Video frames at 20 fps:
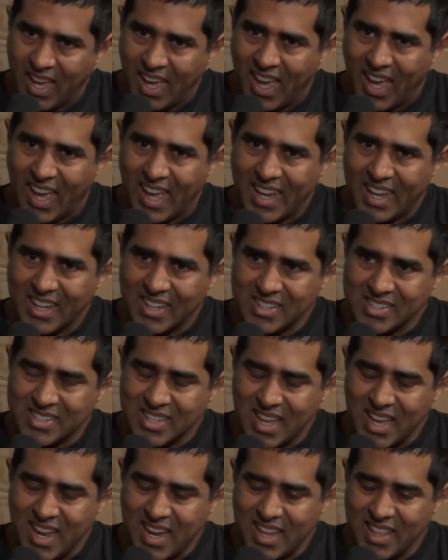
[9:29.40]
And he goes,
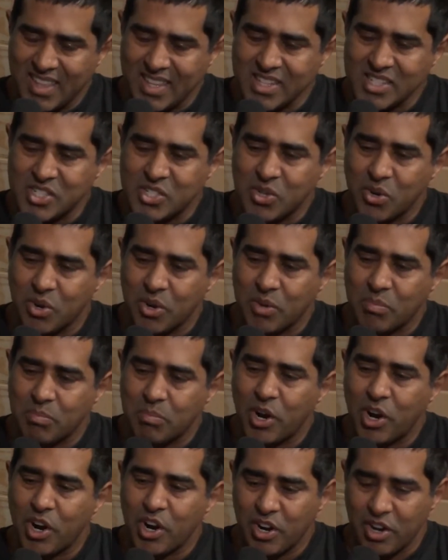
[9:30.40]
anything short of
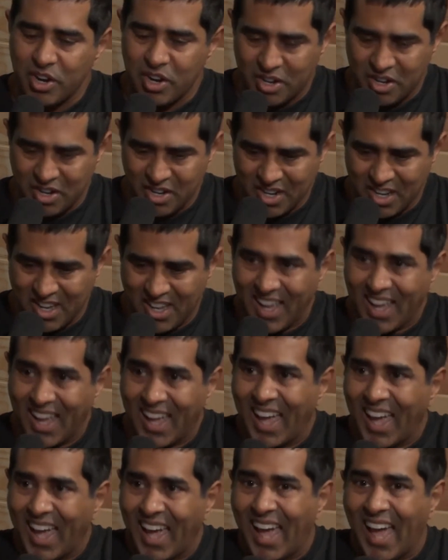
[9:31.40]
murder.
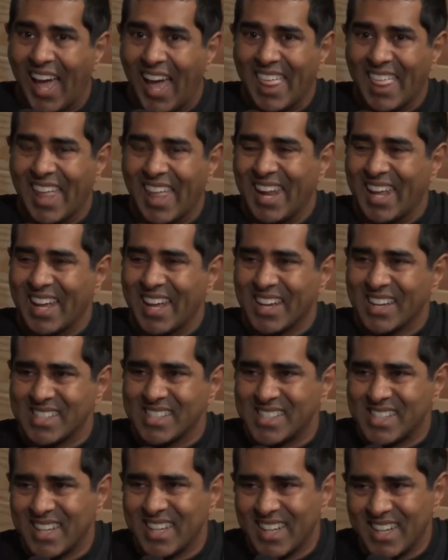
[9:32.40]
And then he
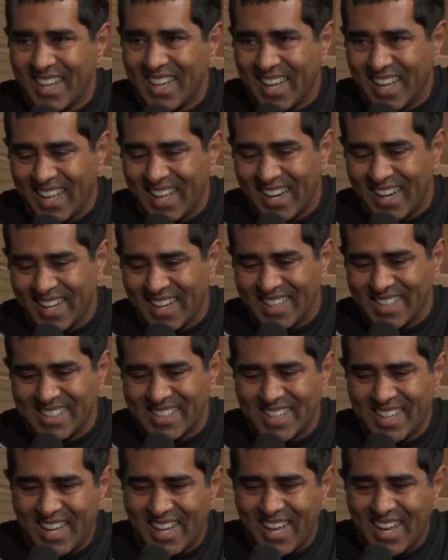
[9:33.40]
goes,
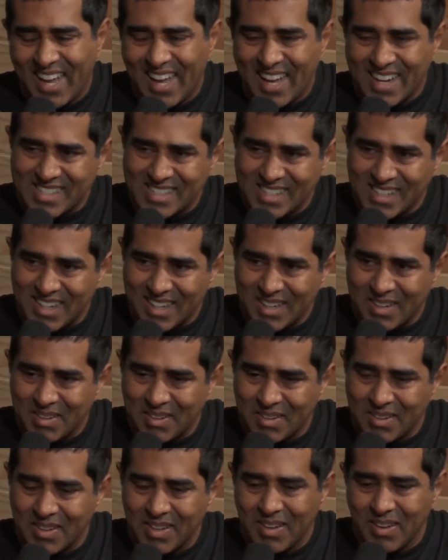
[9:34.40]
actually,
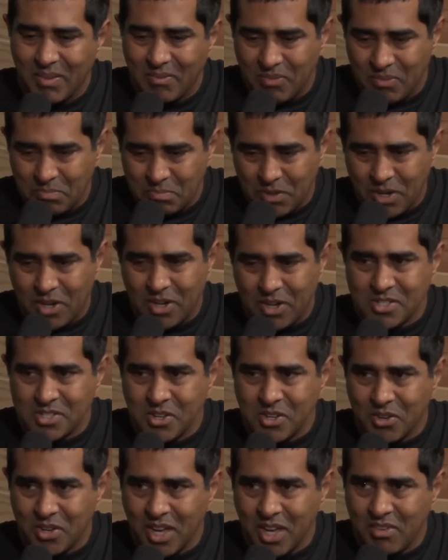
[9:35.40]
murder's
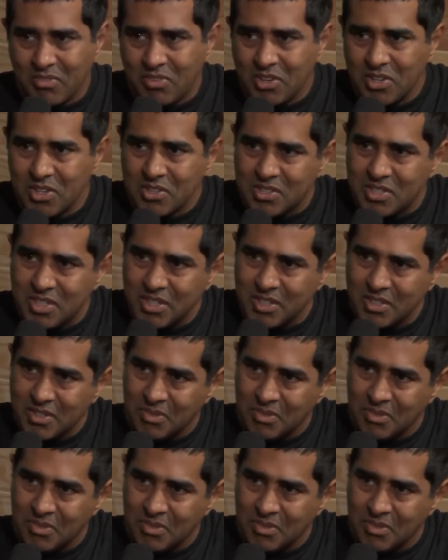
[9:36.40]
okay for you too.